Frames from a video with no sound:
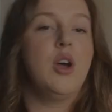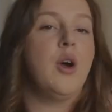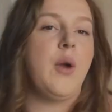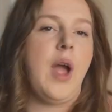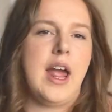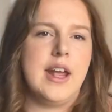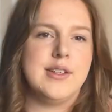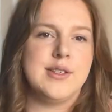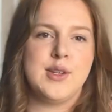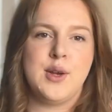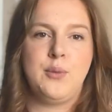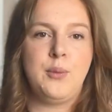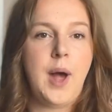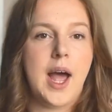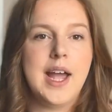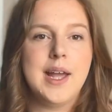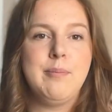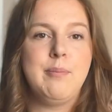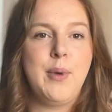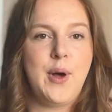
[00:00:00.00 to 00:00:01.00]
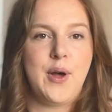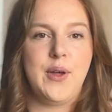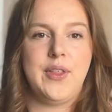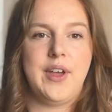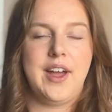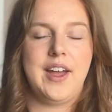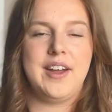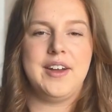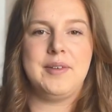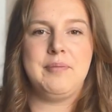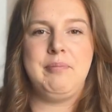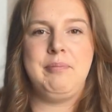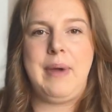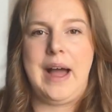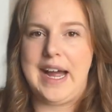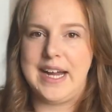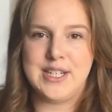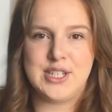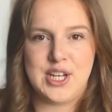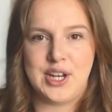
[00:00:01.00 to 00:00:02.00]
Okay, so why bother
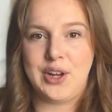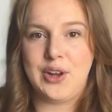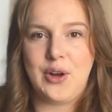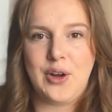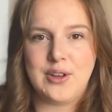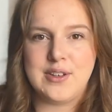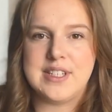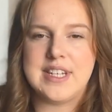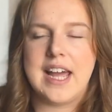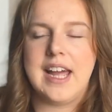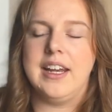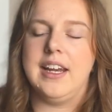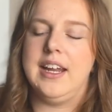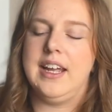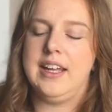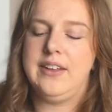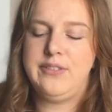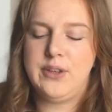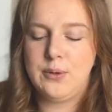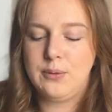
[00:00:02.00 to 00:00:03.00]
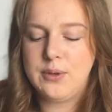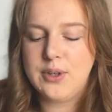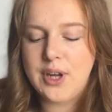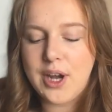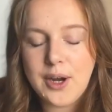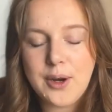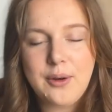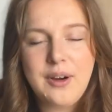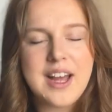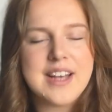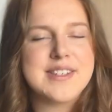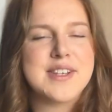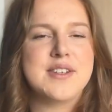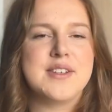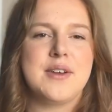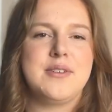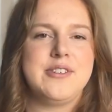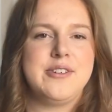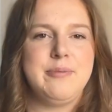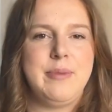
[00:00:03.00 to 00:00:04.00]
batching content? If you know as a
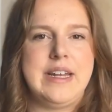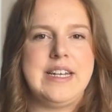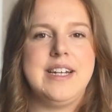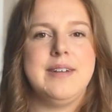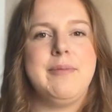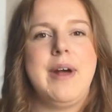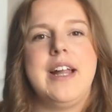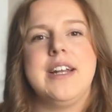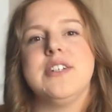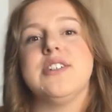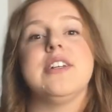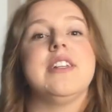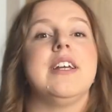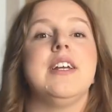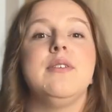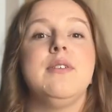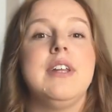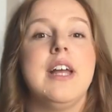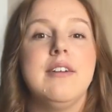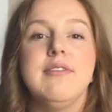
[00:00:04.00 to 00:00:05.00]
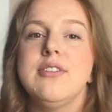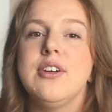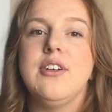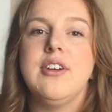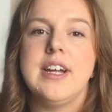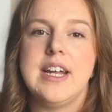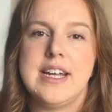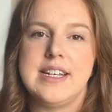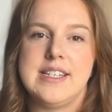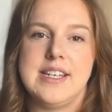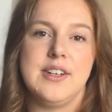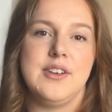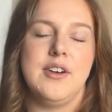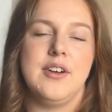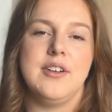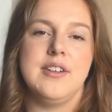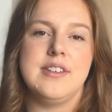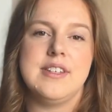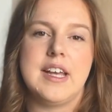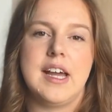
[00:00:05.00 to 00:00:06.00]
social media manager that you love creating
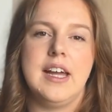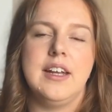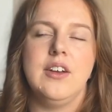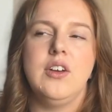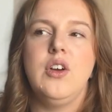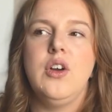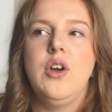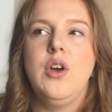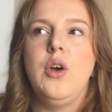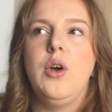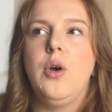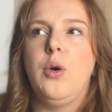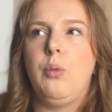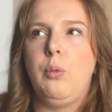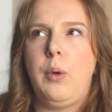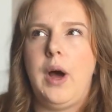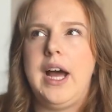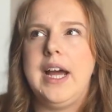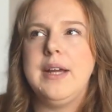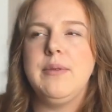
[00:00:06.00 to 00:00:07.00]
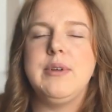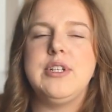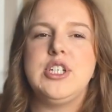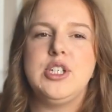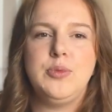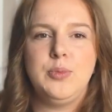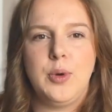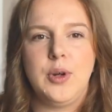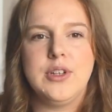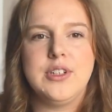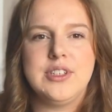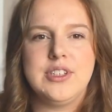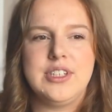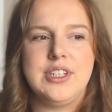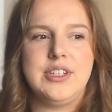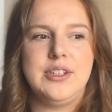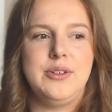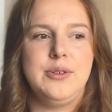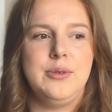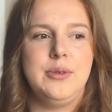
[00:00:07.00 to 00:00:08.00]
content, why would you want
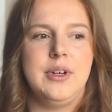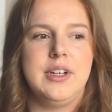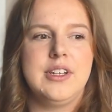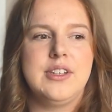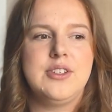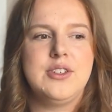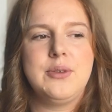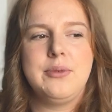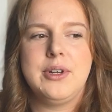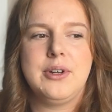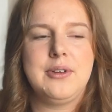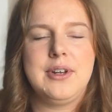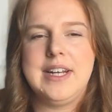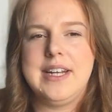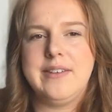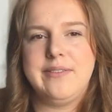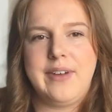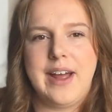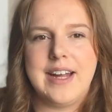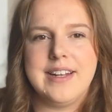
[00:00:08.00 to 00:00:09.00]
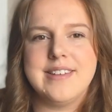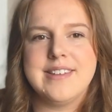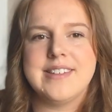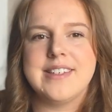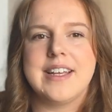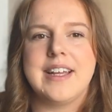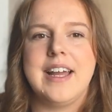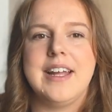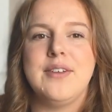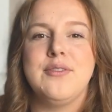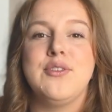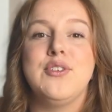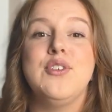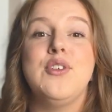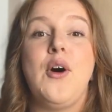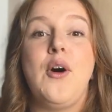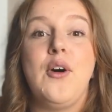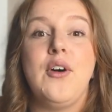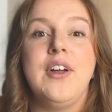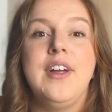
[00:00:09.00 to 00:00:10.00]
to do it all in advance and kind of
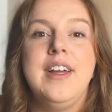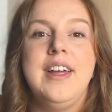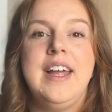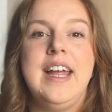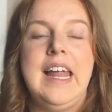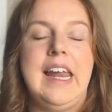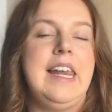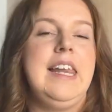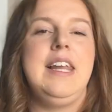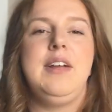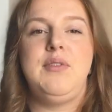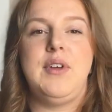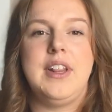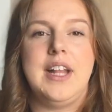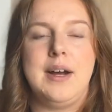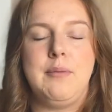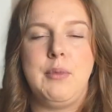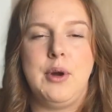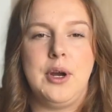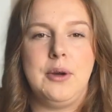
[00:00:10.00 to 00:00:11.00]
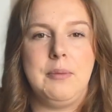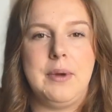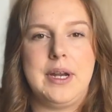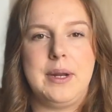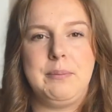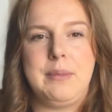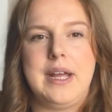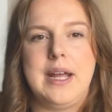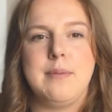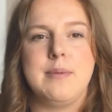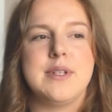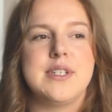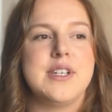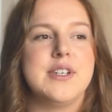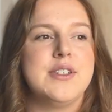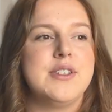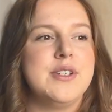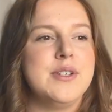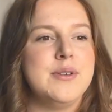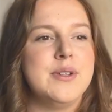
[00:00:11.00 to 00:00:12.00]
not live in that moment and be able to
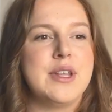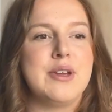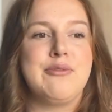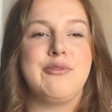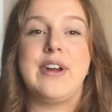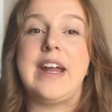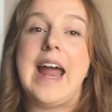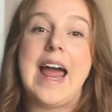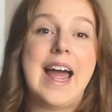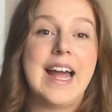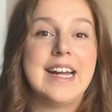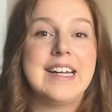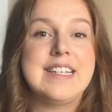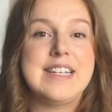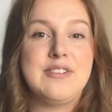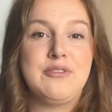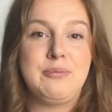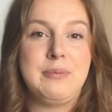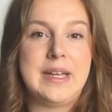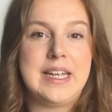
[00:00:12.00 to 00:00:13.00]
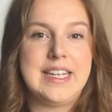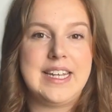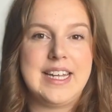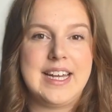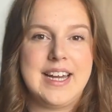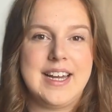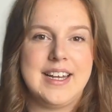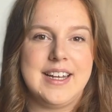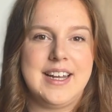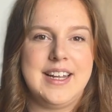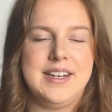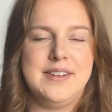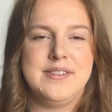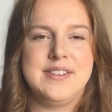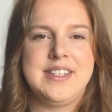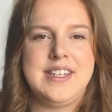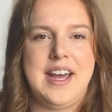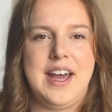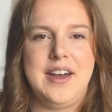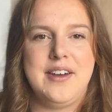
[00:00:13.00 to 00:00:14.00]
do the reactive media kind of
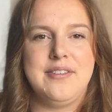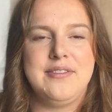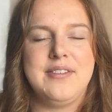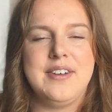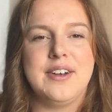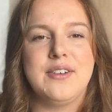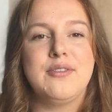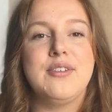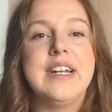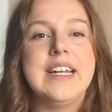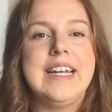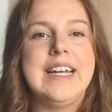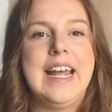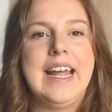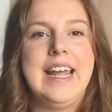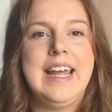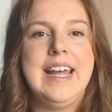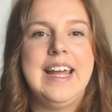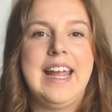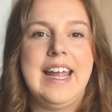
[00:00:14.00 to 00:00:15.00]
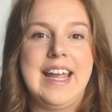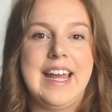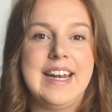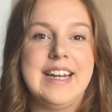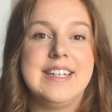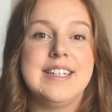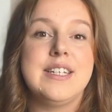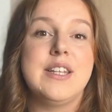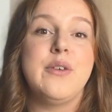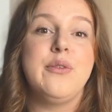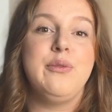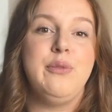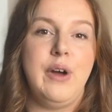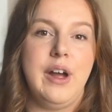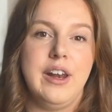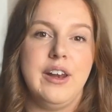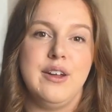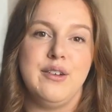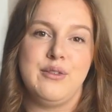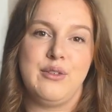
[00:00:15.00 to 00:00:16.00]
stuff and really get into the
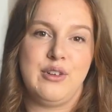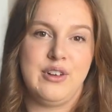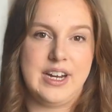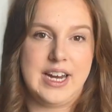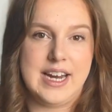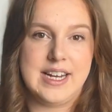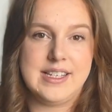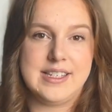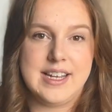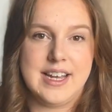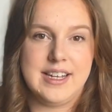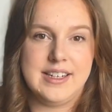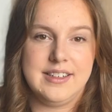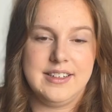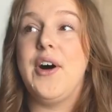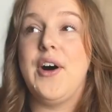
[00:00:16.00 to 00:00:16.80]
fun of creating?